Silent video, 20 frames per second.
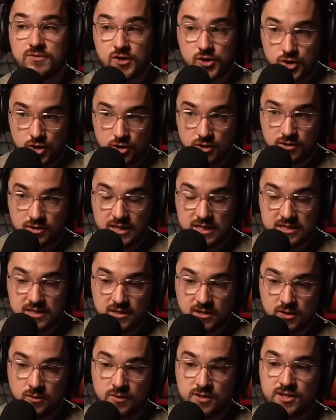they're currently
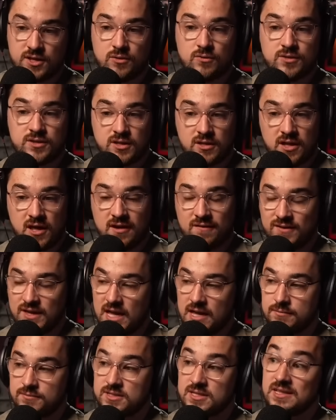dealing with it with a lot of
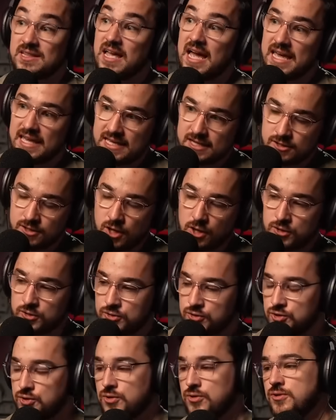games like in
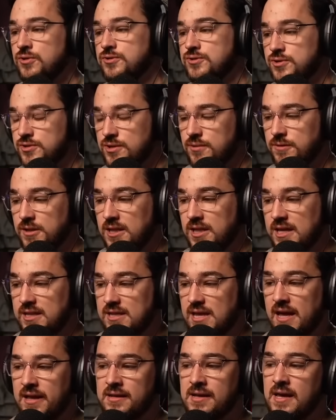Elder Scrolls or something like
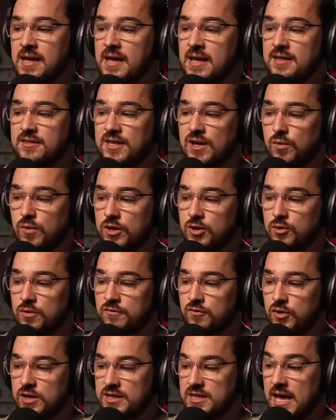that. They want to
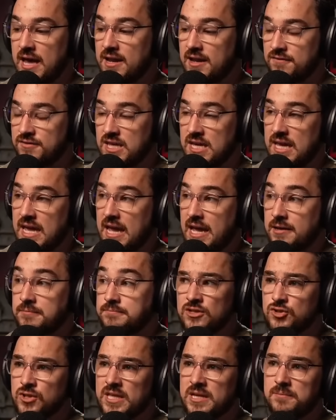avoid that if they can.
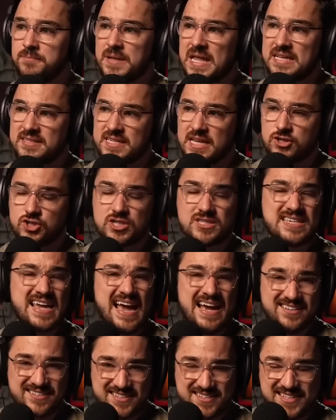So I think PlayStation's
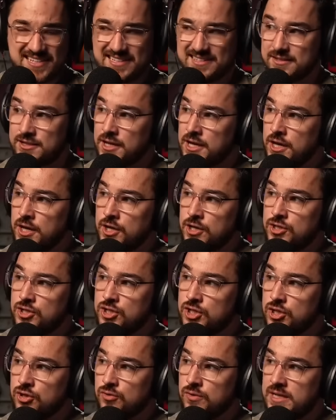hesitant
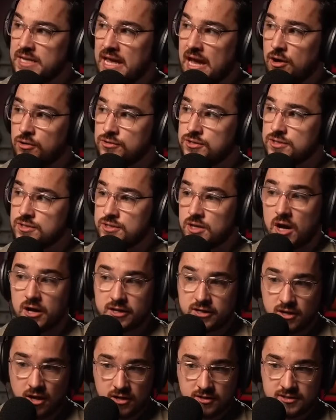to announce
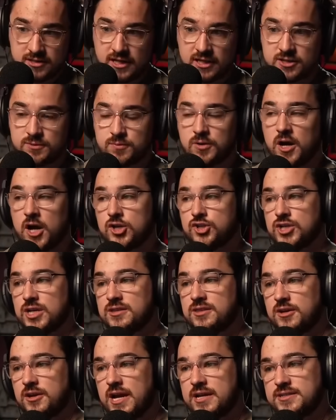Naughty Dog's next
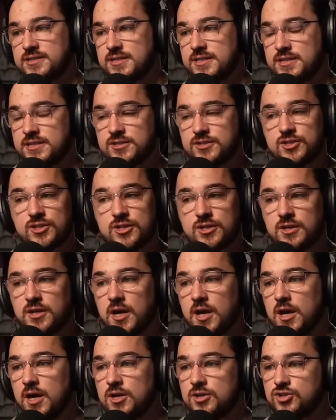project. They're hesitant to
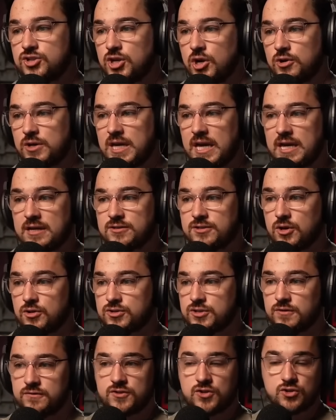showcase
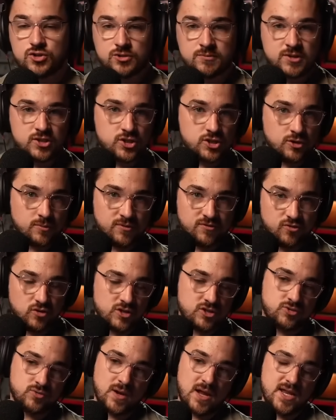Ghost of Tsushima 2
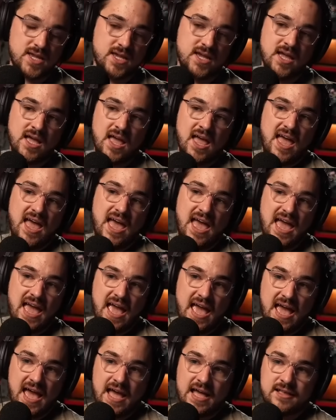before it's ready.
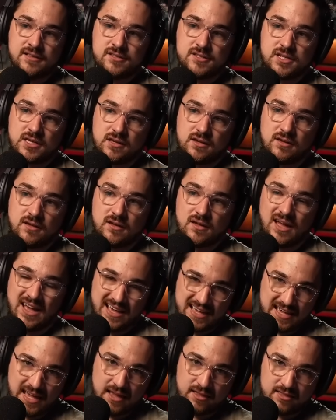And
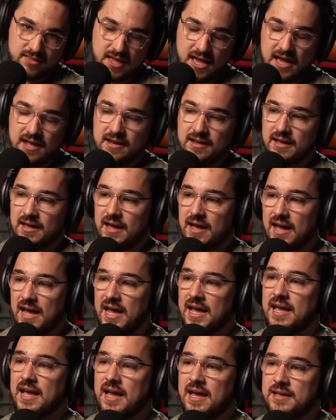I get that.
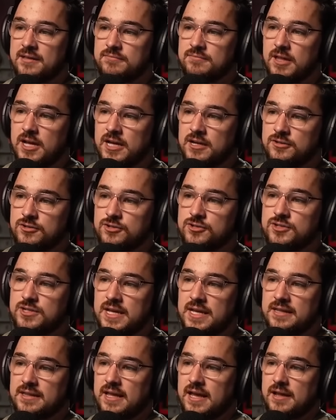I
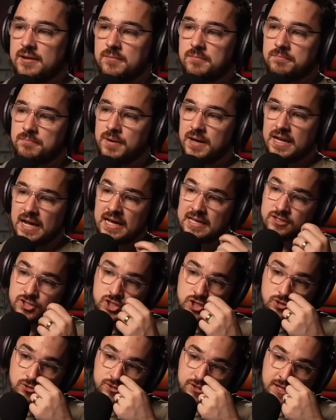understand that. But I
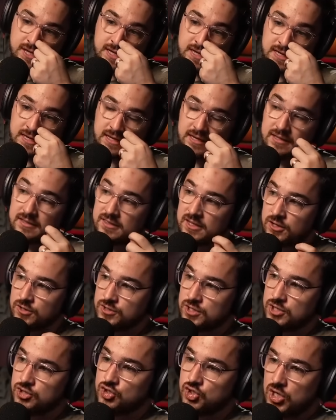do think
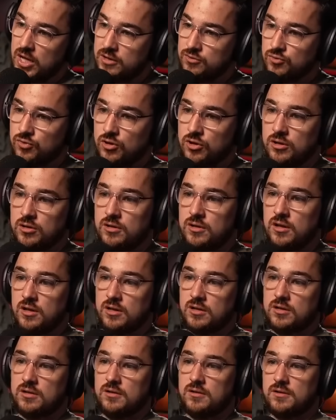there's a general,
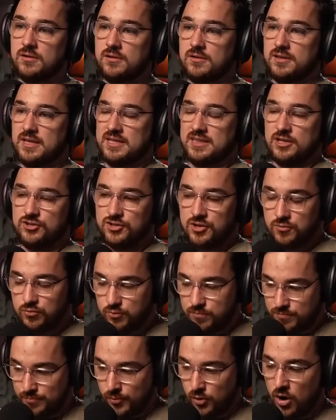there's a
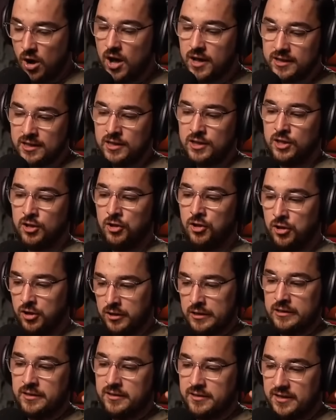broad
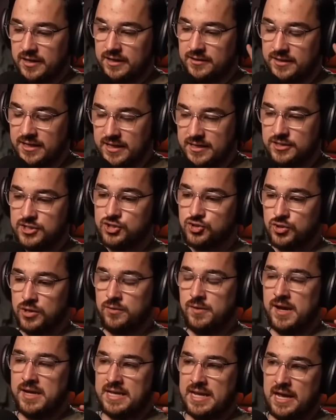lull in the industry
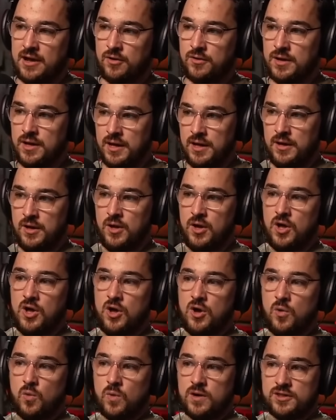right now
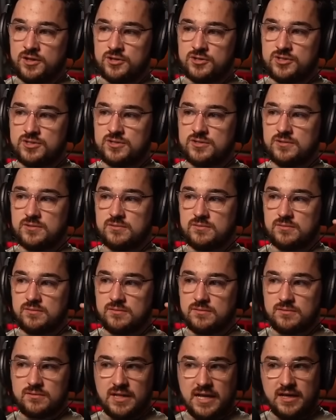where there's,
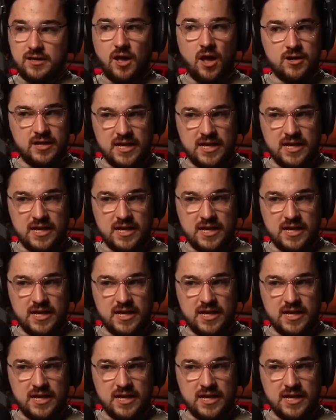like, on